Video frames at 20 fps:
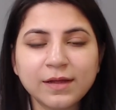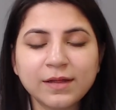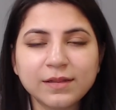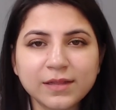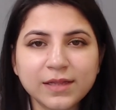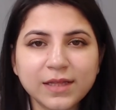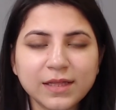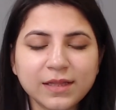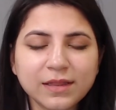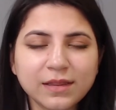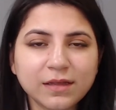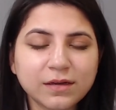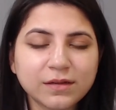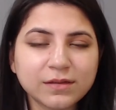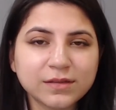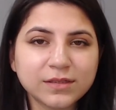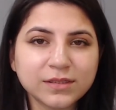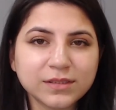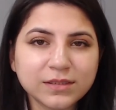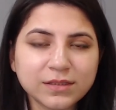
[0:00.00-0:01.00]
Then
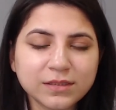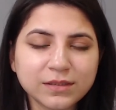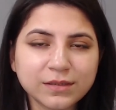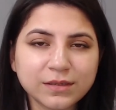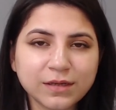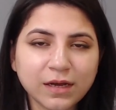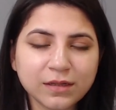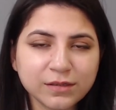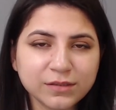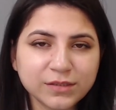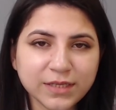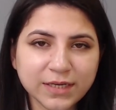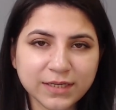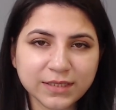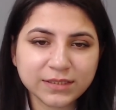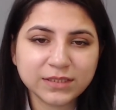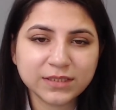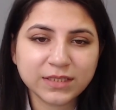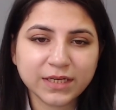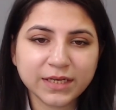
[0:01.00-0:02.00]
the other
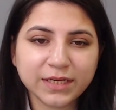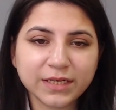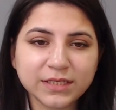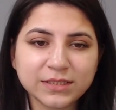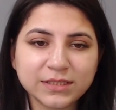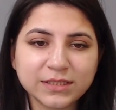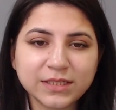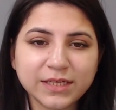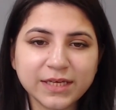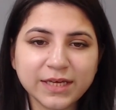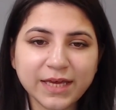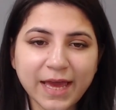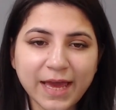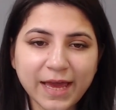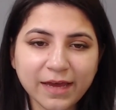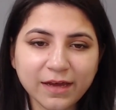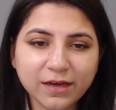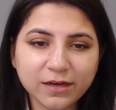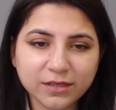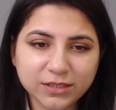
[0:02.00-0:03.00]
test is the
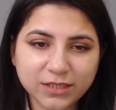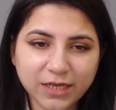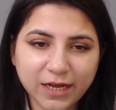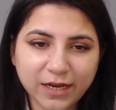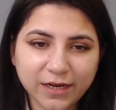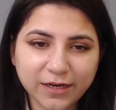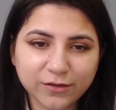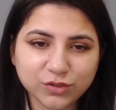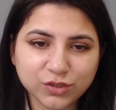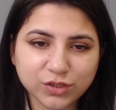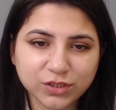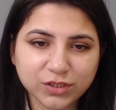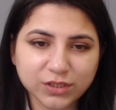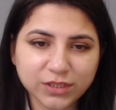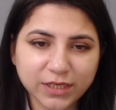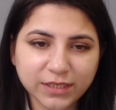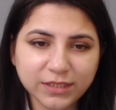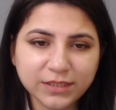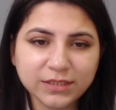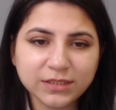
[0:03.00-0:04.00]
Agar dilution
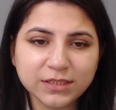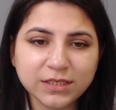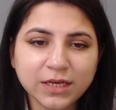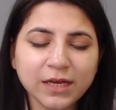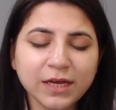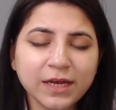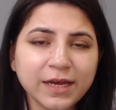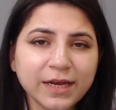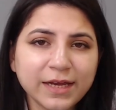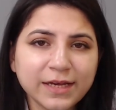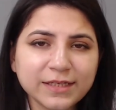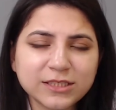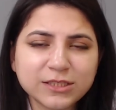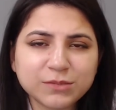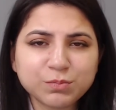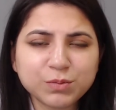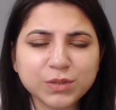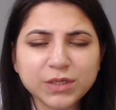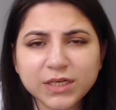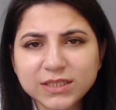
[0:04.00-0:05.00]
test.
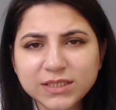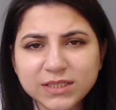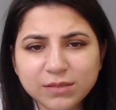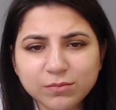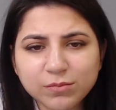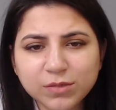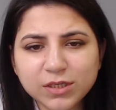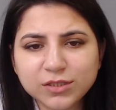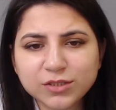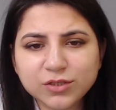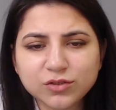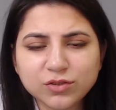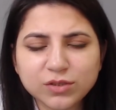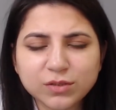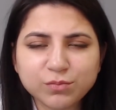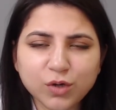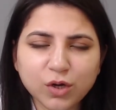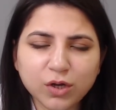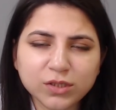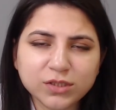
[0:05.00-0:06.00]
It's pretty similar to
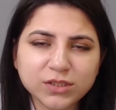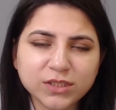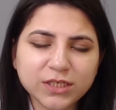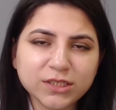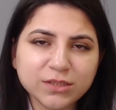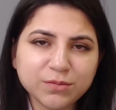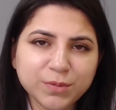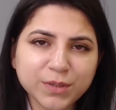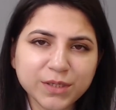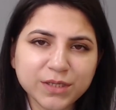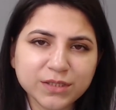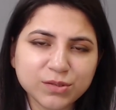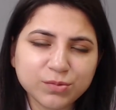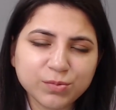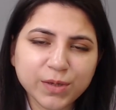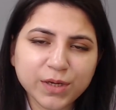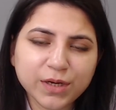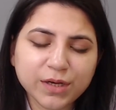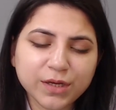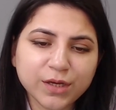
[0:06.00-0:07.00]
the broth test because
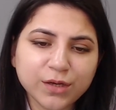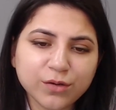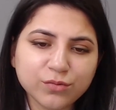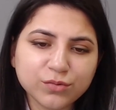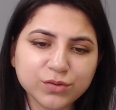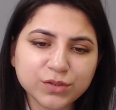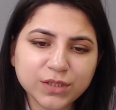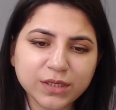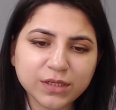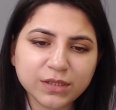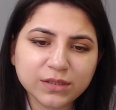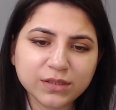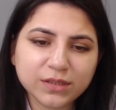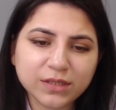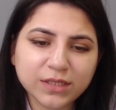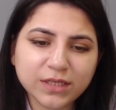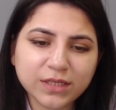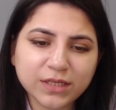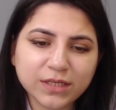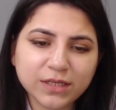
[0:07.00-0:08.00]
we are using
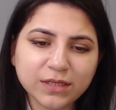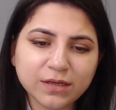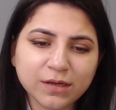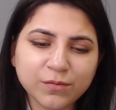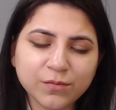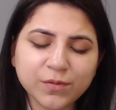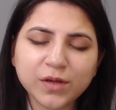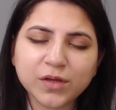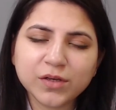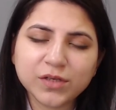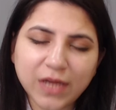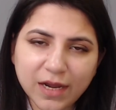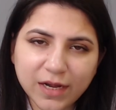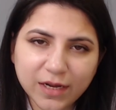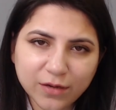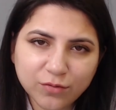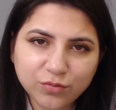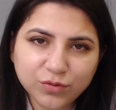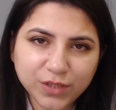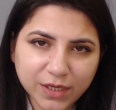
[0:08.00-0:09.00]
the we are
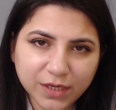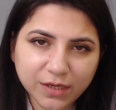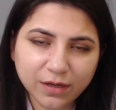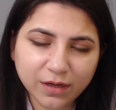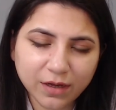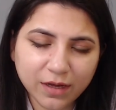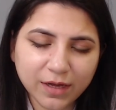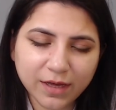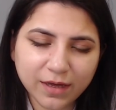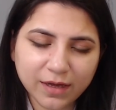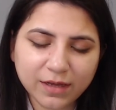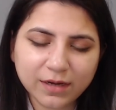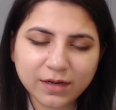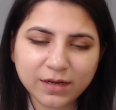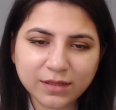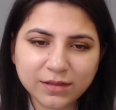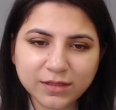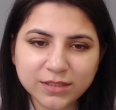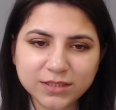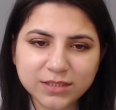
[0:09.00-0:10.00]
diluting again
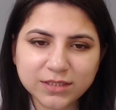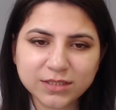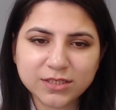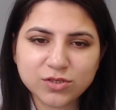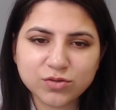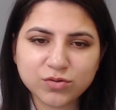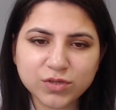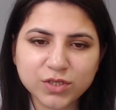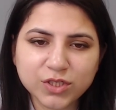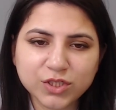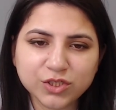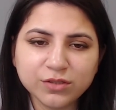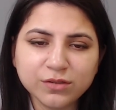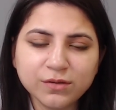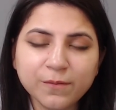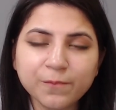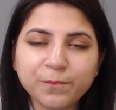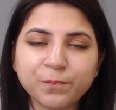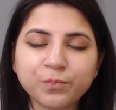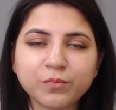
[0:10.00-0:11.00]
in this
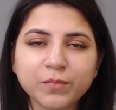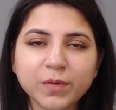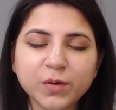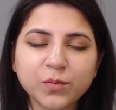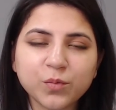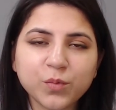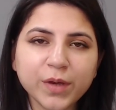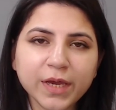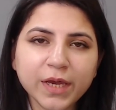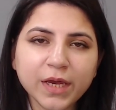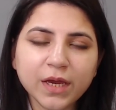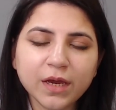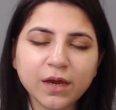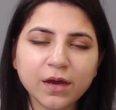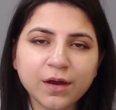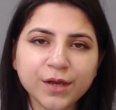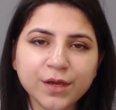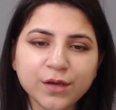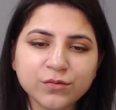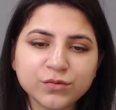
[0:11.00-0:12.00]
situation, but we
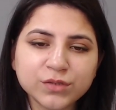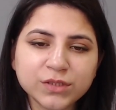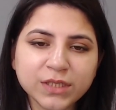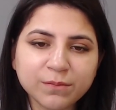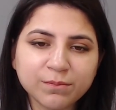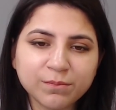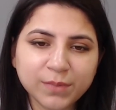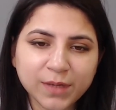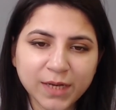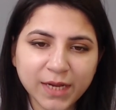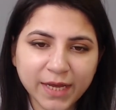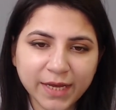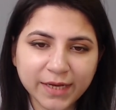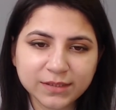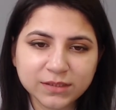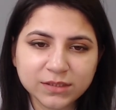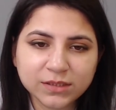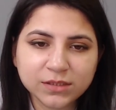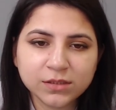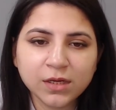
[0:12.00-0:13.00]
are using
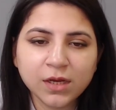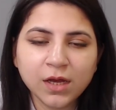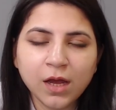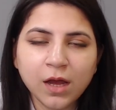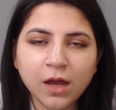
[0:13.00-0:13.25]
plates.